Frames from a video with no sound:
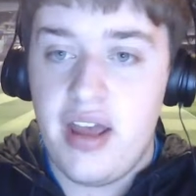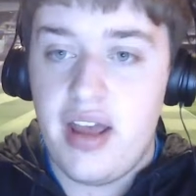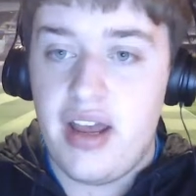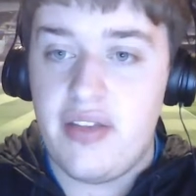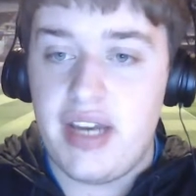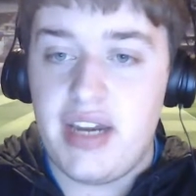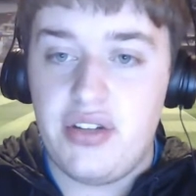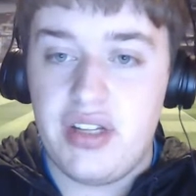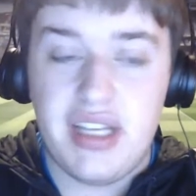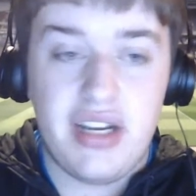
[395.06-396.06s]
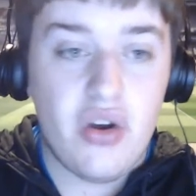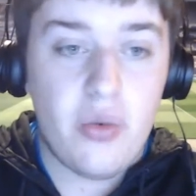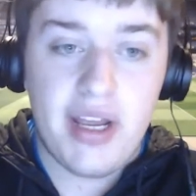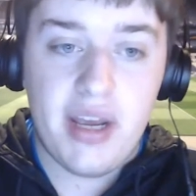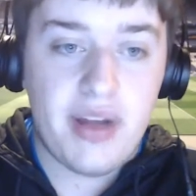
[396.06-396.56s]
Uh, the Danish should say, no
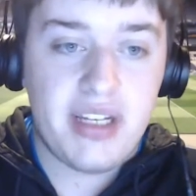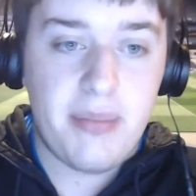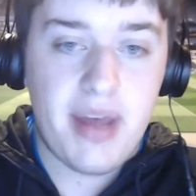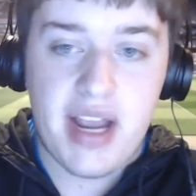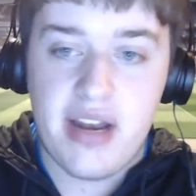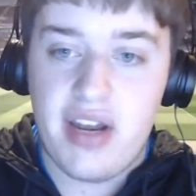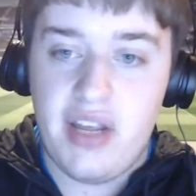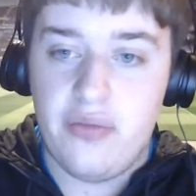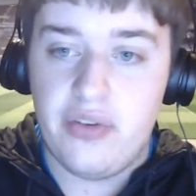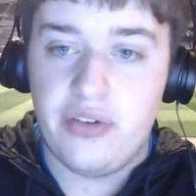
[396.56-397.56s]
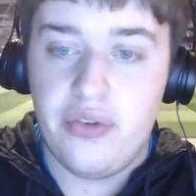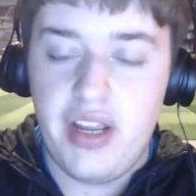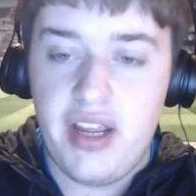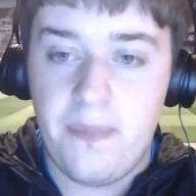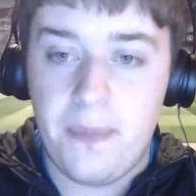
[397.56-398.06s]
way I want him back, not even for
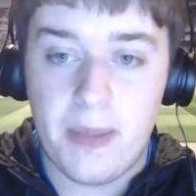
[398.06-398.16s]
free.